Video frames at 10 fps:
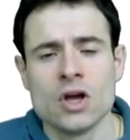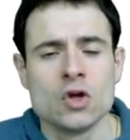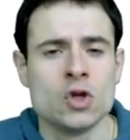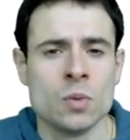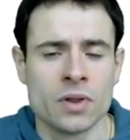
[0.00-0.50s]

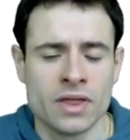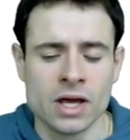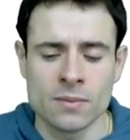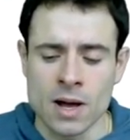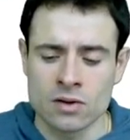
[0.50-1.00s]
you would think
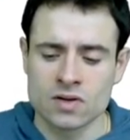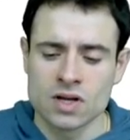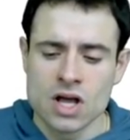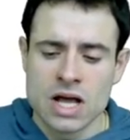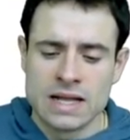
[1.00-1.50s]
about
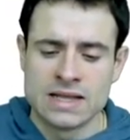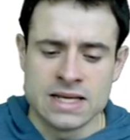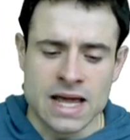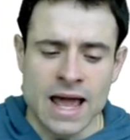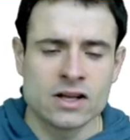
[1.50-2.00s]

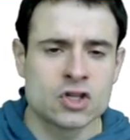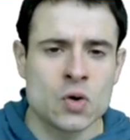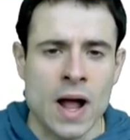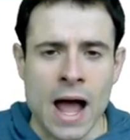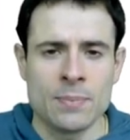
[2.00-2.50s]
the
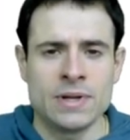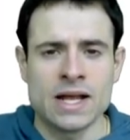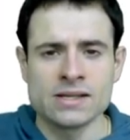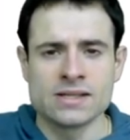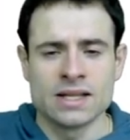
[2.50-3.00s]
extra happiness,